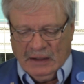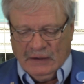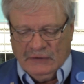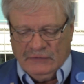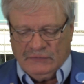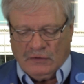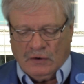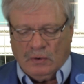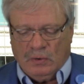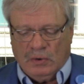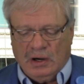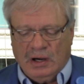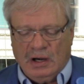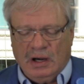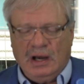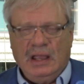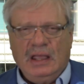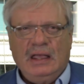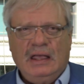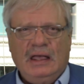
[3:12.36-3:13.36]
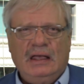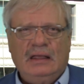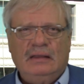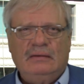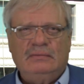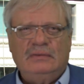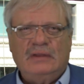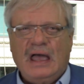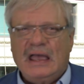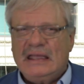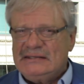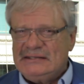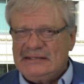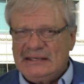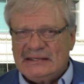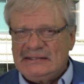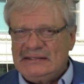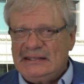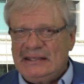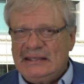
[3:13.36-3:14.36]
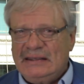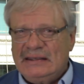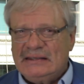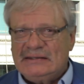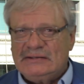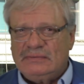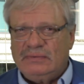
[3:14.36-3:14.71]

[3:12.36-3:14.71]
So we're 960 is